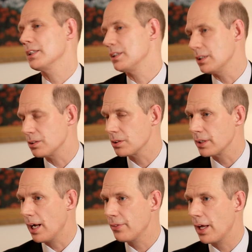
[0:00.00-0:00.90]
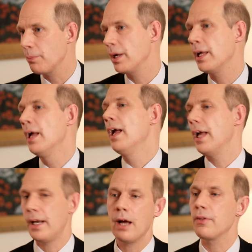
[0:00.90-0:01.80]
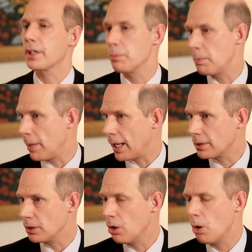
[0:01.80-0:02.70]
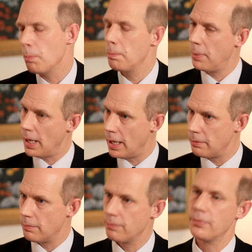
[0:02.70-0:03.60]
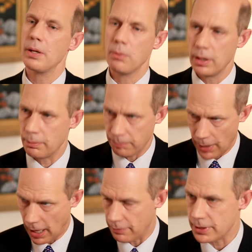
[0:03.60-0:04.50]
It didn't turn out that way, and now they're coming back to home, but they want to have a